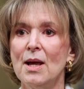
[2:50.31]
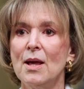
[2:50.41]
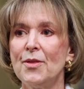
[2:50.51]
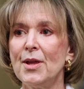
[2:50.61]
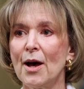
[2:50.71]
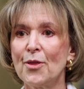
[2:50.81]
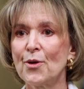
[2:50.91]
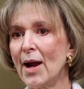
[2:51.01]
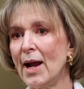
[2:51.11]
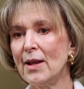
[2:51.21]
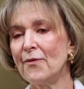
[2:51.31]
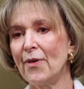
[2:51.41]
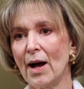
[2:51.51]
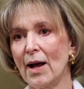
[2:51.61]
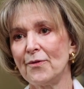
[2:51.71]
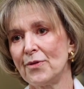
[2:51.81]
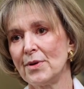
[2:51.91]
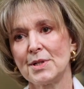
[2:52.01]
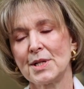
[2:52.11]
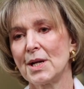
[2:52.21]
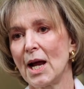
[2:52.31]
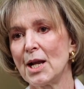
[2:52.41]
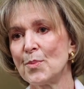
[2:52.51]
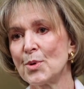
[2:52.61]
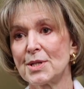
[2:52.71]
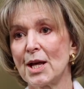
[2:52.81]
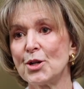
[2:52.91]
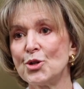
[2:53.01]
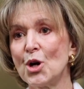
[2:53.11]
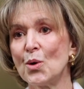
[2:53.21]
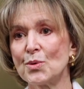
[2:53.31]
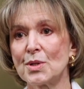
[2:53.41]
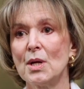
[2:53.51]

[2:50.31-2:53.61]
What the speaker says: The other 85 to 90% don't.